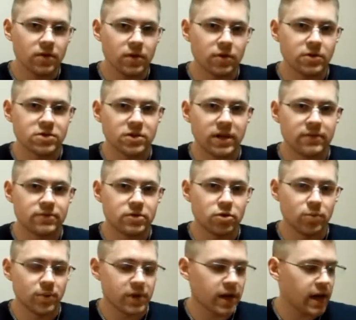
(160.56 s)
The original Alpha
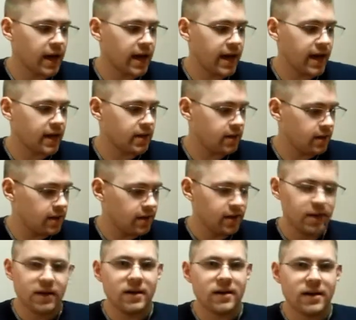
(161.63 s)
Trooper that I had,
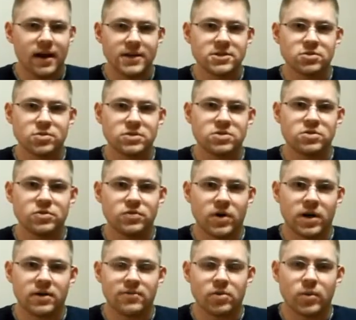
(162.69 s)
I just wasn't too
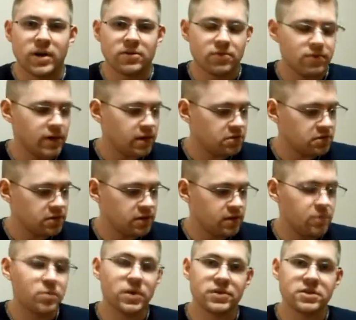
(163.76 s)
fond of the way it felt,
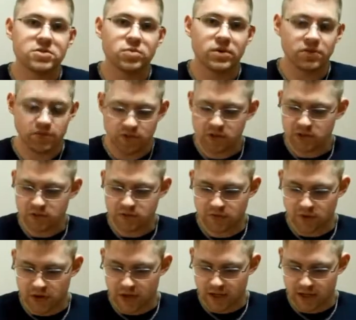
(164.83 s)
but this one feels
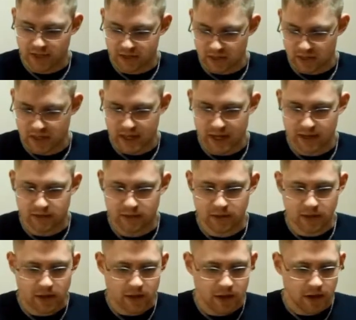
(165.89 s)
very nice. Again,
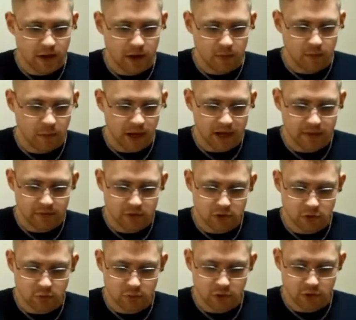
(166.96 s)
my Alpha
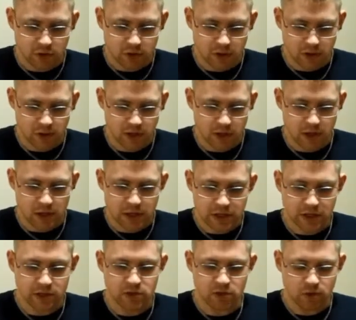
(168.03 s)
Trooper
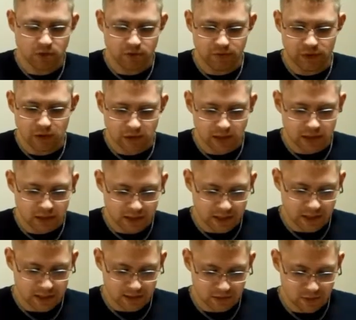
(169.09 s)
does look very
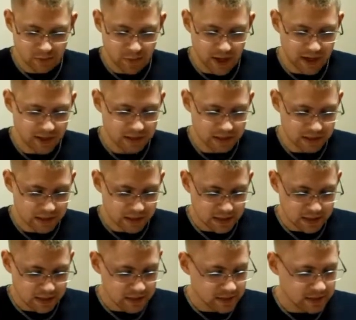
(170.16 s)
clean. The paint
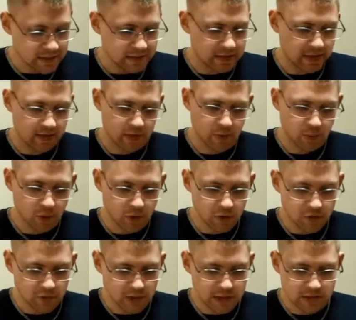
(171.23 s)
isn't exactly
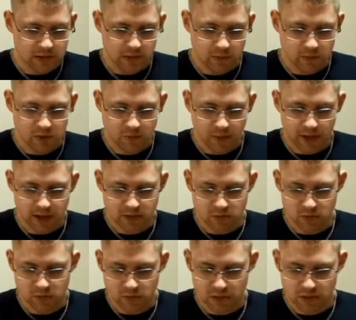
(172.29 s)
perfect in some spots
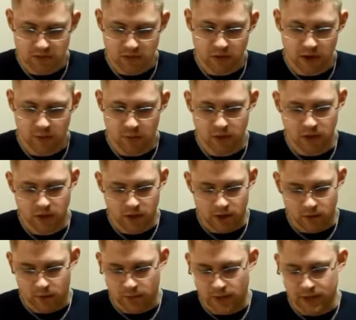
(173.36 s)
with the white stripe,
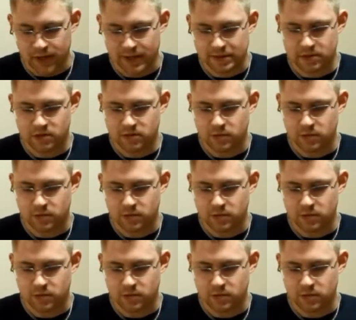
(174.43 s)
but